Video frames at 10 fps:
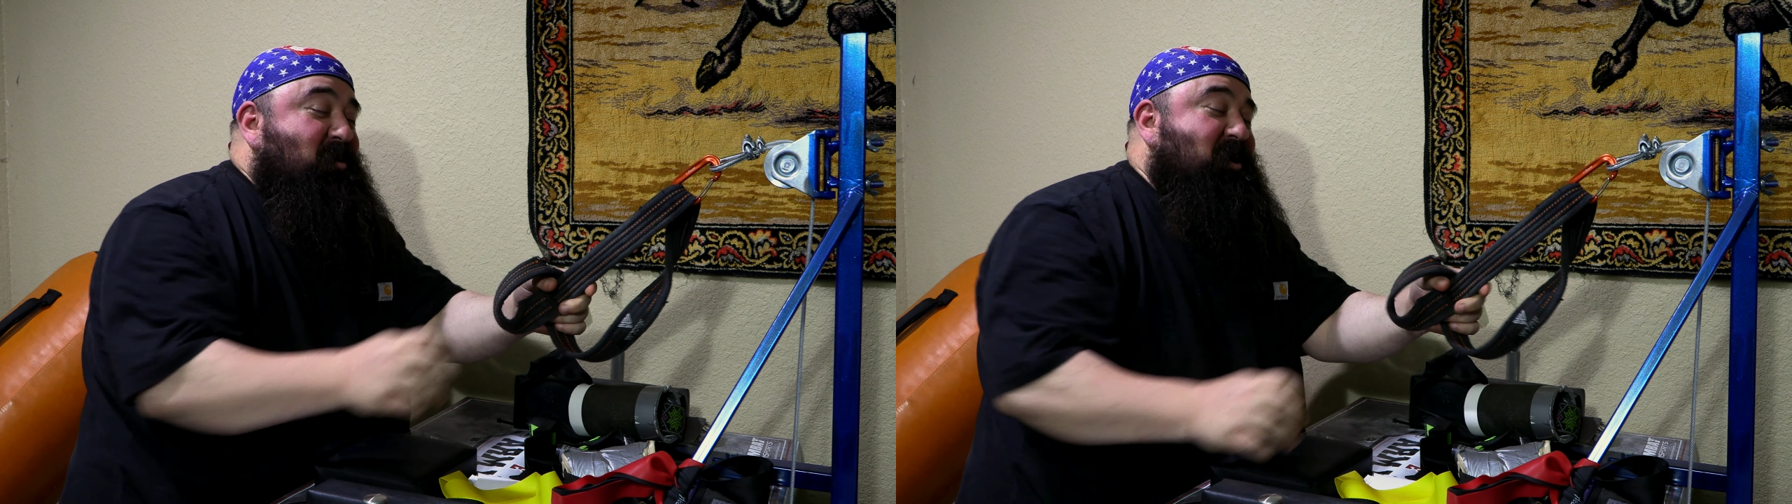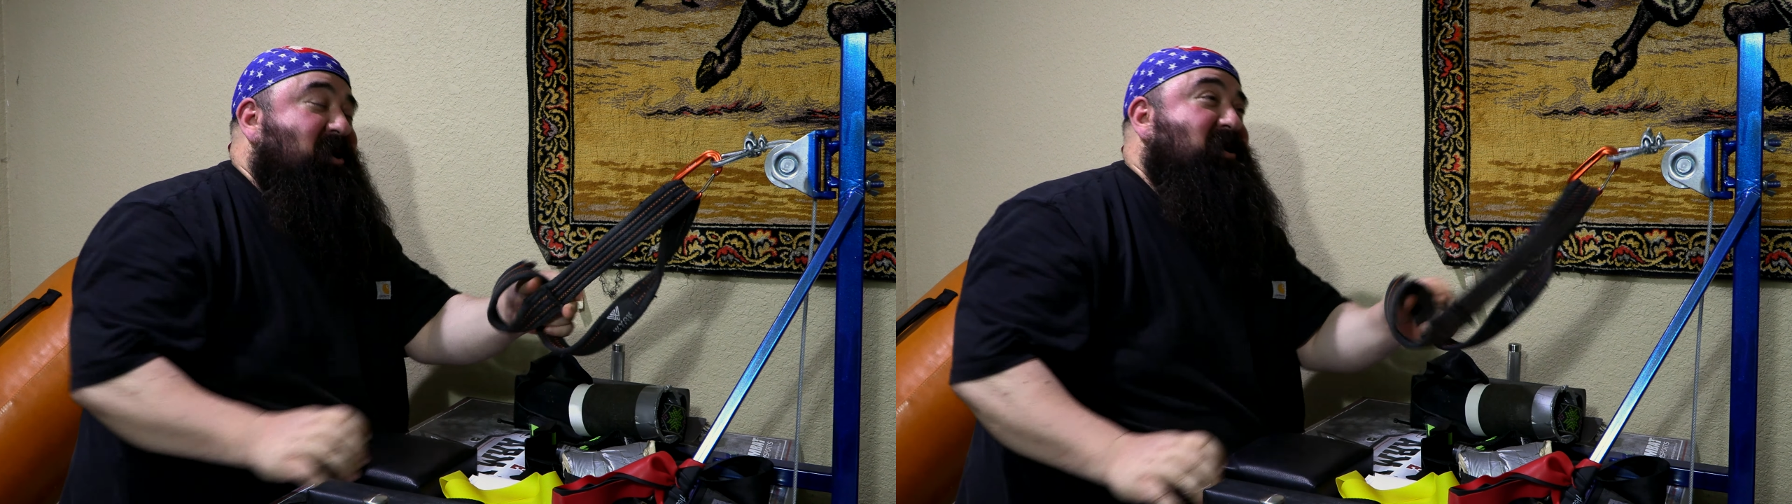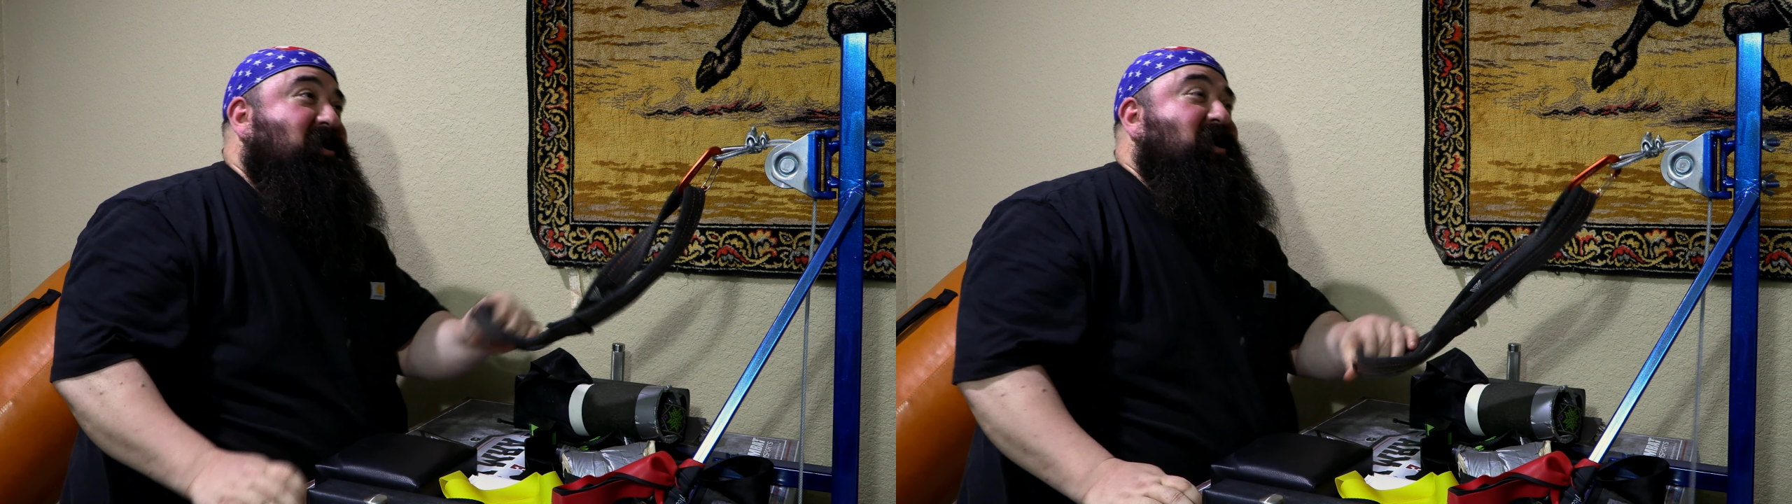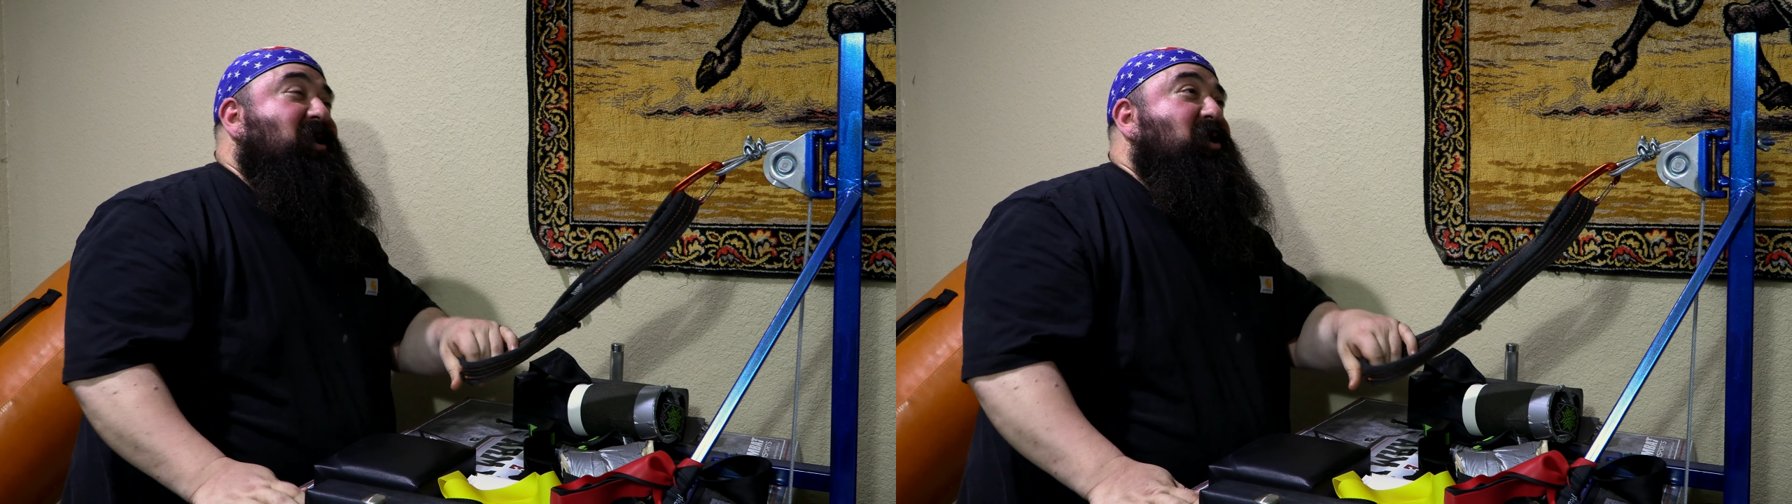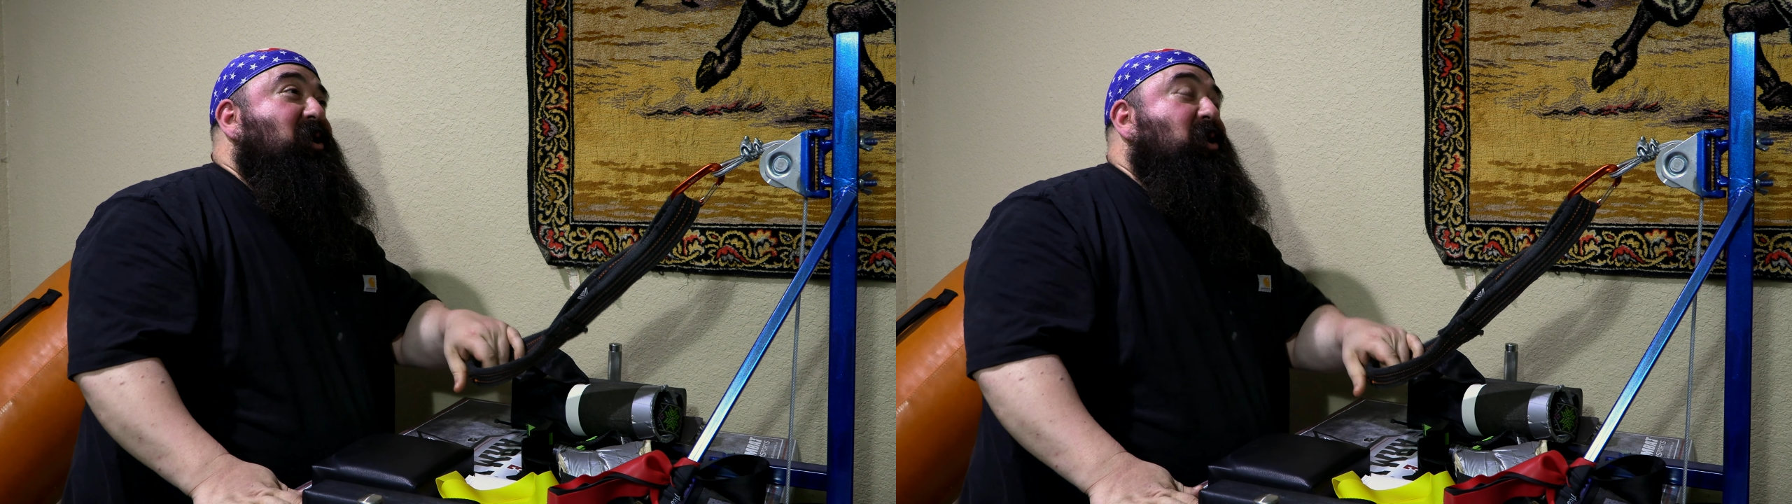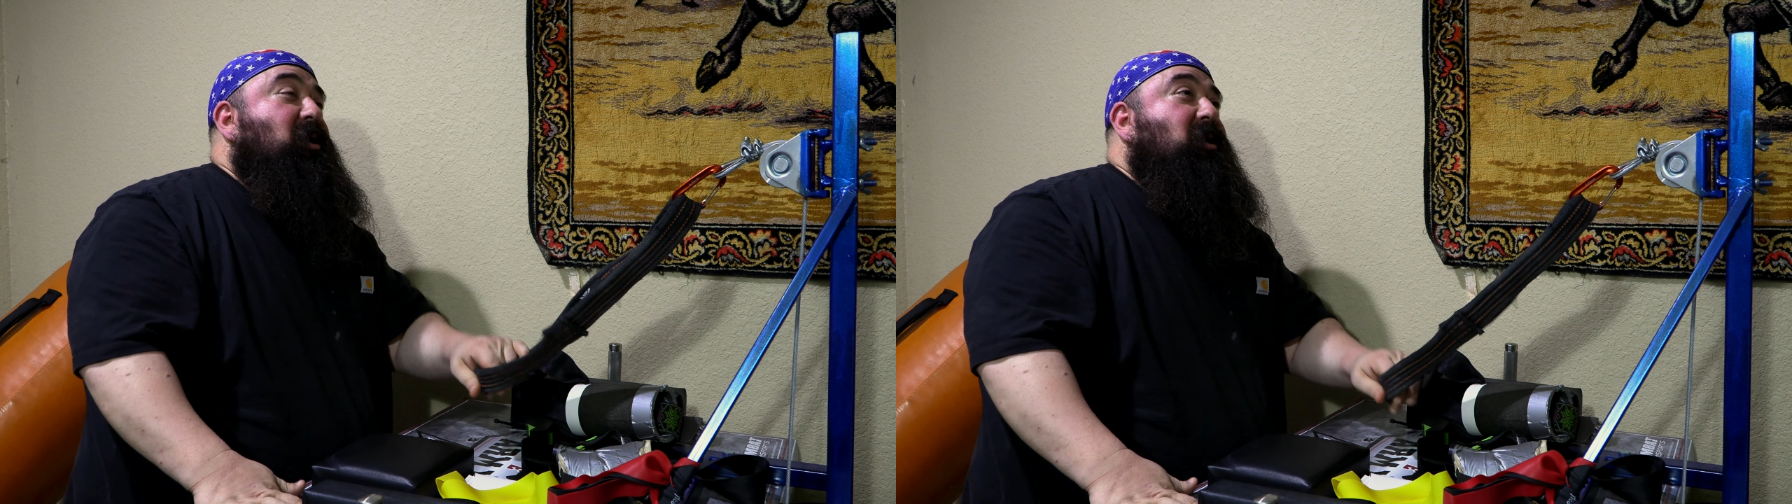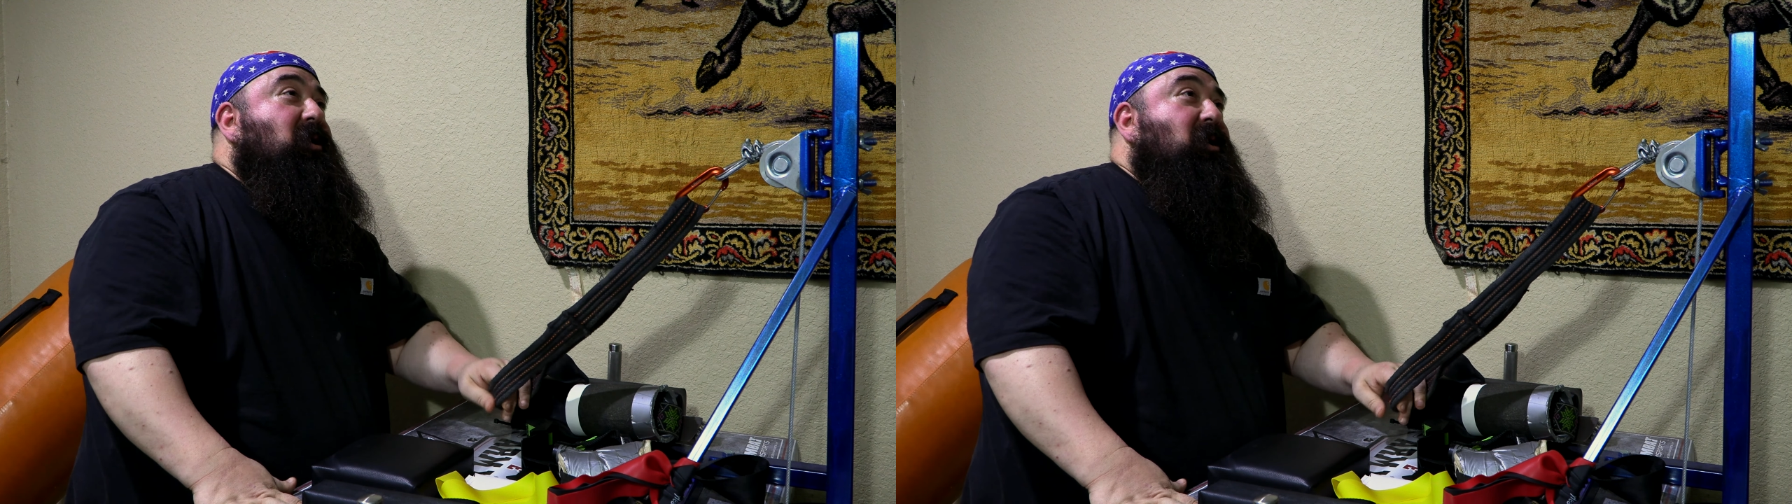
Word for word: we're sitting there